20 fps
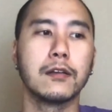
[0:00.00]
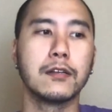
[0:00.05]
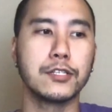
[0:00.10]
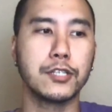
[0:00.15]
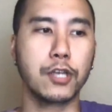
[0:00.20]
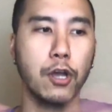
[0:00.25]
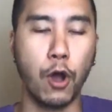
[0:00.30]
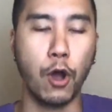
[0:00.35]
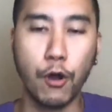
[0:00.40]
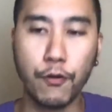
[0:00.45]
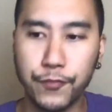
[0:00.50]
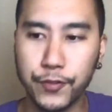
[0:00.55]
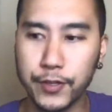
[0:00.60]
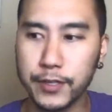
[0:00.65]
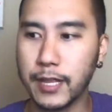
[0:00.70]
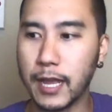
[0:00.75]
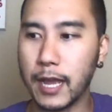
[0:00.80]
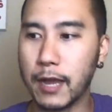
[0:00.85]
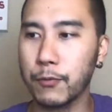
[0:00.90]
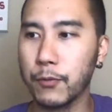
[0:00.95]
So
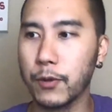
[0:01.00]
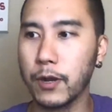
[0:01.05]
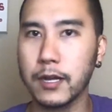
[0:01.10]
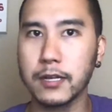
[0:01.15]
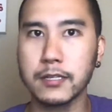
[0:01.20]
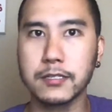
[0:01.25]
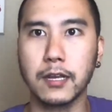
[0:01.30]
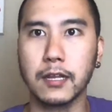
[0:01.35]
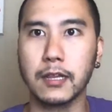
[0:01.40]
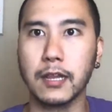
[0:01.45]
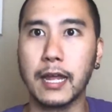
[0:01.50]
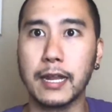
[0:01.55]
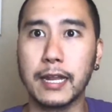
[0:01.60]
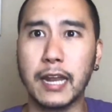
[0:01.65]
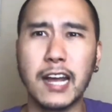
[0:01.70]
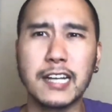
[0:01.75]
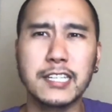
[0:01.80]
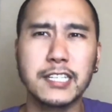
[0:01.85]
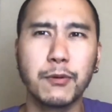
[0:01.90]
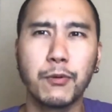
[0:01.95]
hopefully that was a lot.
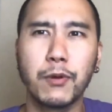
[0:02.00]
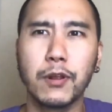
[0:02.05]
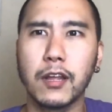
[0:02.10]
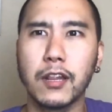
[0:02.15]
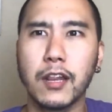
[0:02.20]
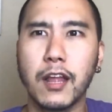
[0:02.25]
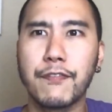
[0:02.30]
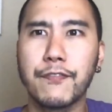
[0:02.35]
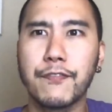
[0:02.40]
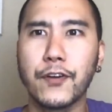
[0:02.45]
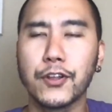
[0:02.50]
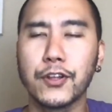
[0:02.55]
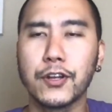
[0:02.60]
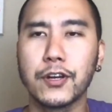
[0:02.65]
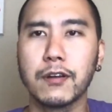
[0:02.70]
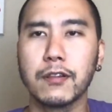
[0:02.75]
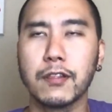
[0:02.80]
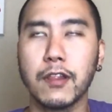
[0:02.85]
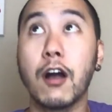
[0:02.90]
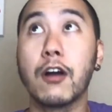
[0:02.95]
Actually went a lot
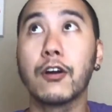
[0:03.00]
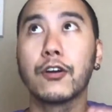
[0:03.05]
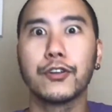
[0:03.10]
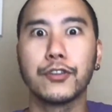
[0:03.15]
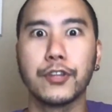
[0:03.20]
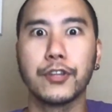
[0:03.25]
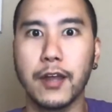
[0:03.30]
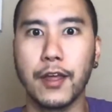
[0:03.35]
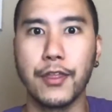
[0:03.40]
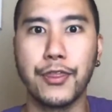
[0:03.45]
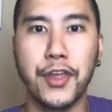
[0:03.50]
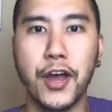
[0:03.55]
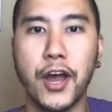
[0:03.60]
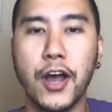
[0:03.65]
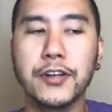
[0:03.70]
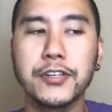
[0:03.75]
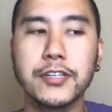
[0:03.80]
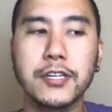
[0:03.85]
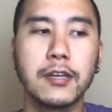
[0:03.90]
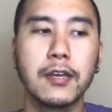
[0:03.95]
longer than I
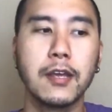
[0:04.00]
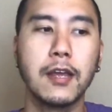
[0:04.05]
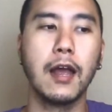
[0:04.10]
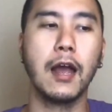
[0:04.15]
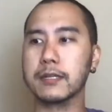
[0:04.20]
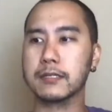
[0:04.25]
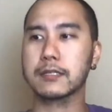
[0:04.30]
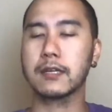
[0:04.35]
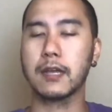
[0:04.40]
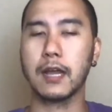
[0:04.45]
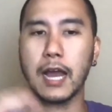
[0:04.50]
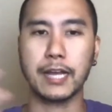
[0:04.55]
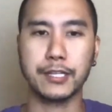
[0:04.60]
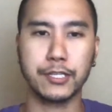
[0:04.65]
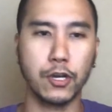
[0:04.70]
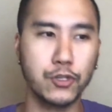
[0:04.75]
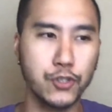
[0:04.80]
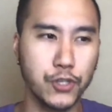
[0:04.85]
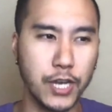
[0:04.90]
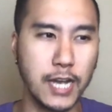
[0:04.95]
thought. But I
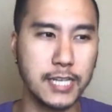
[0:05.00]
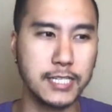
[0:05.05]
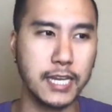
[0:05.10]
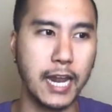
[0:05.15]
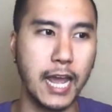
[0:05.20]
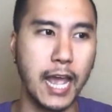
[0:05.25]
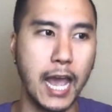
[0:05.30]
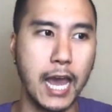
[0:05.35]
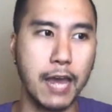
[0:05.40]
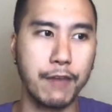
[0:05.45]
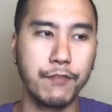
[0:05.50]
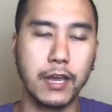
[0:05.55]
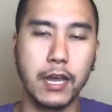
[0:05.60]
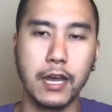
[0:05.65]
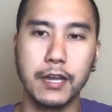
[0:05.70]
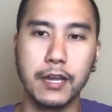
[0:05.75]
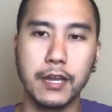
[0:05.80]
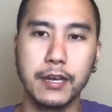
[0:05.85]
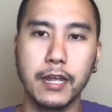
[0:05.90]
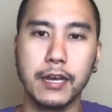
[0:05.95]
told you guys I have
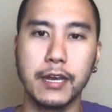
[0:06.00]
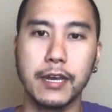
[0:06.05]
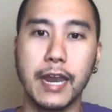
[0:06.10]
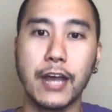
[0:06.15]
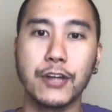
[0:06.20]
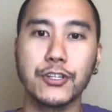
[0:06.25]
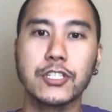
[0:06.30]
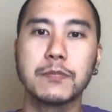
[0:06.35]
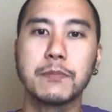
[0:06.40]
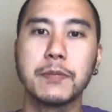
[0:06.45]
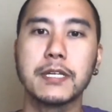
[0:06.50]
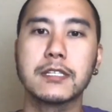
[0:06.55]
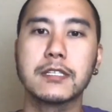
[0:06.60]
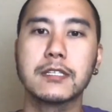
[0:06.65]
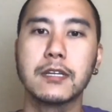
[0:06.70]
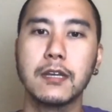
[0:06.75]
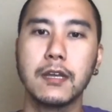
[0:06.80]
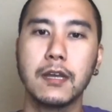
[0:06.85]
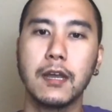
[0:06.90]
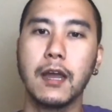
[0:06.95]
an announcement
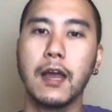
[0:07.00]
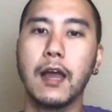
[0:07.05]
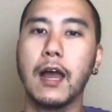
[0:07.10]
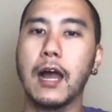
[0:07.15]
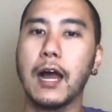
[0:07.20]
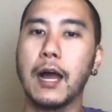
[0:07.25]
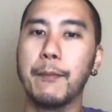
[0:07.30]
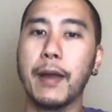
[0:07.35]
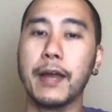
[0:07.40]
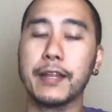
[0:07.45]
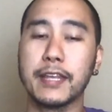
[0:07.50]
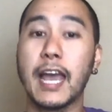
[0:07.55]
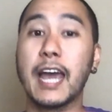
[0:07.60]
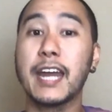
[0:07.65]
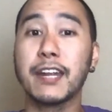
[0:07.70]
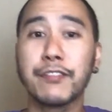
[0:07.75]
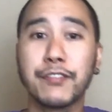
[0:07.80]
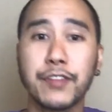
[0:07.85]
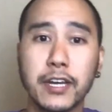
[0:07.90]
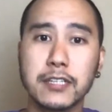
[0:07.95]
at the end
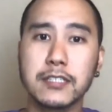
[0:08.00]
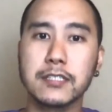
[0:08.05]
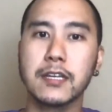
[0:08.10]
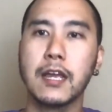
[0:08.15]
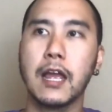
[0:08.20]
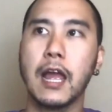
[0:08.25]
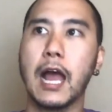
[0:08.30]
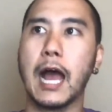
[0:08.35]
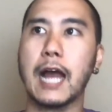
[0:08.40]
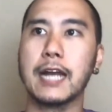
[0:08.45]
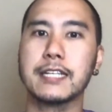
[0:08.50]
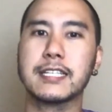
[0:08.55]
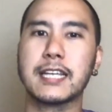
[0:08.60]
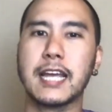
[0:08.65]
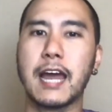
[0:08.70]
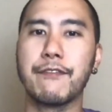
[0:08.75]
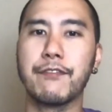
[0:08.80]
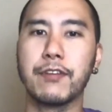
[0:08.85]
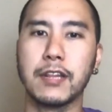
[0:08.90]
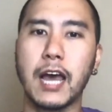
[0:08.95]
of this. I just
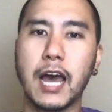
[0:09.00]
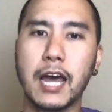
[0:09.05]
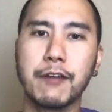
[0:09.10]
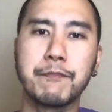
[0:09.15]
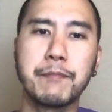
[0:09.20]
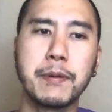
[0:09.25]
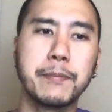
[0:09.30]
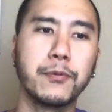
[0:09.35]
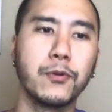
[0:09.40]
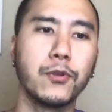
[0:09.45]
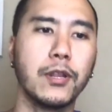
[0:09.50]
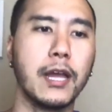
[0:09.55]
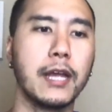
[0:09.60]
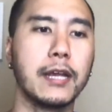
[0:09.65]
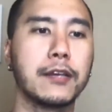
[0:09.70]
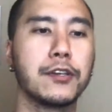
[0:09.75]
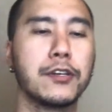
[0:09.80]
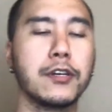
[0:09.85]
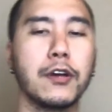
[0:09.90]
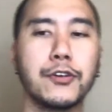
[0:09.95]
have a lot of people
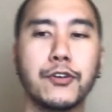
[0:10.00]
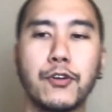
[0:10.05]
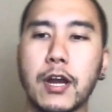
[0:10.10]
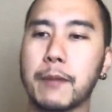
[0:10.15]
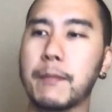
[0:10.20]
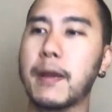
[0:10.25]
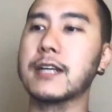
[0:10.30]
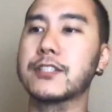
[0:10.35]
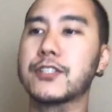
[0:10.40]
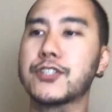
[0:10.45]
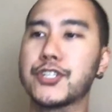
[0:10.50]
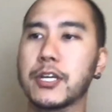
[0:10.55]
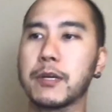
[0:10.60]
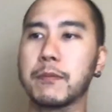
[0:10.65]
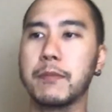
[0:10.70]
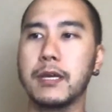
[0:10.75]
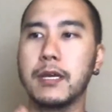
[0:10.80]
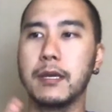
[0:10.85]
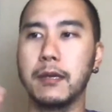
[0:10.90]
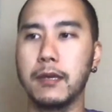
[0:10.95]
like, direct messaging
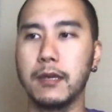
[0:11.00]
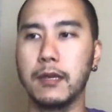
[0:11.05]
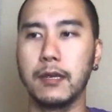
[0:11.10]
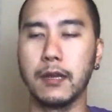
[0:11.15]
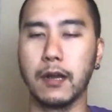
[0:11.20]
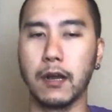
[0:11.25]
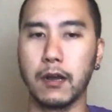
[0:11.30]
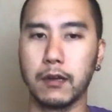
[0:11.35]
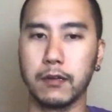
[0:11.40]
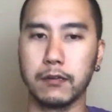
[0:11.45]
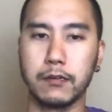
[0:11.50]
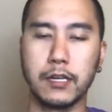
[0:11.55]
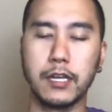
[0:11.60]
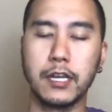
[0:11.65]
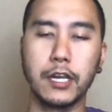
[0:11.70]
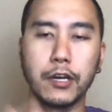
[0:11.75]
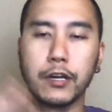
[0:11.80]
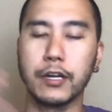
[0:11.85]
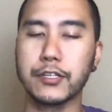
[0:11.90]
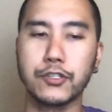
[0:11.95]
me on
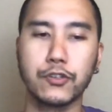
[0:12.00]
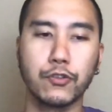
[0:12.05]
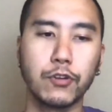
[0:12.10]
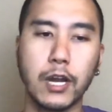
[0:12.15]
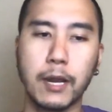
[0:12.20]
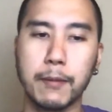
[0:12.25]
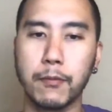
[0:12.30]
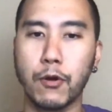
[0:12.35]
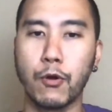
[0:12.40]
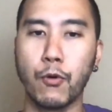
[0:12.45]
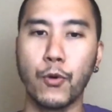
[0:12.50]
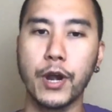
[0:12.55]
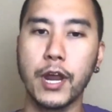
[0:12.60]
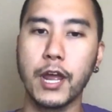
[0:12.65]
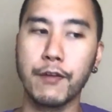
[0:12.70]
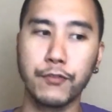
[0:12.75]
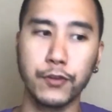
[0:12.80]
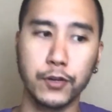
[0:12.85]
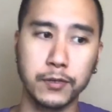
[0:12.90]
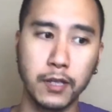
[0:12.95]
here, Instagram or
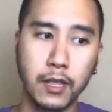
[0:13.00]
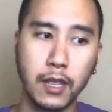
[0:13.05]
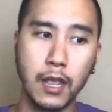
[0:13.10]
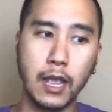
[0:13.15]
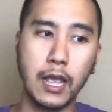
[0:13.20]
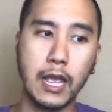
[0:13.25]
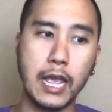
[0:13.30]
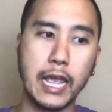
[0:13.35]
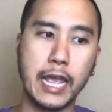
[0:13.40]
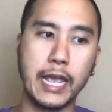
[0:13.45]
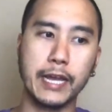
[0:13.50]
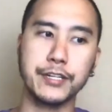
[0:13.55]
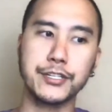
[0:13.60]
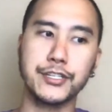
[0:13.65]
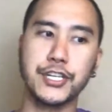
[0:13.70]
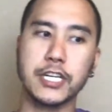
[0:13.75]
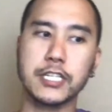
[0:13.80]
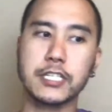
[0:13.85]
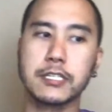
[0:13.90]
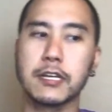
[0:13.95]
whatever, and
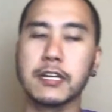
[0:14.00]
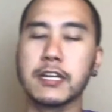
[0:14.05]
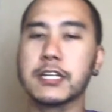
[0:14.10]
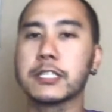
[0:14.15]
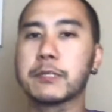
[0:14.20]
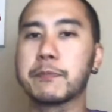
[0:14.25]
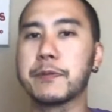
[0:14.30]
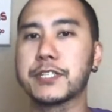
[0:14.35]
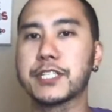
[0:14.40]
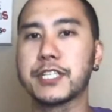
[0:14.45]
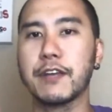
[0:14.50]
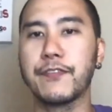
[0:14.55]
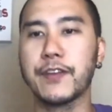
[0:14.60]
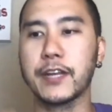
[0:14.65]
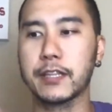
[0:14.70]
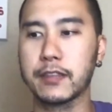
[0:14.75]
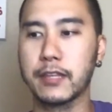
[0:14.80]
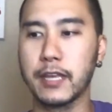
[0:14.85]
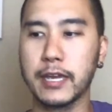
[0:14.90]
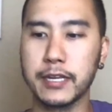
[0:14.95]
just
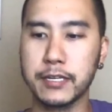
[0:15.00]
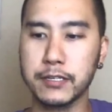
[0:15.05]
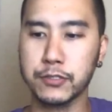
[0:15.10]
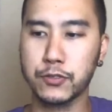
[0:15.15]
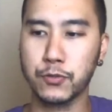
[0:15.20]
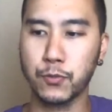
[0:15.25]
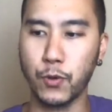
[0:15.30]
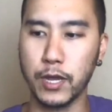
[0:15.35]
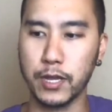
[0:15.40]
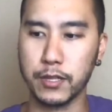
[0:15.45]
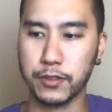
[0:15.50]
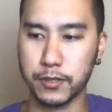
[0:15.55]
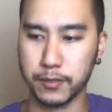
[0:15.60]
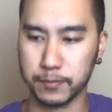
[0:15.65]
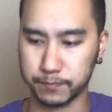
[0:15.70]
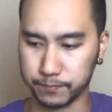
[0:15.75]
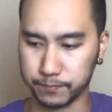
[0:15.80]
specific things with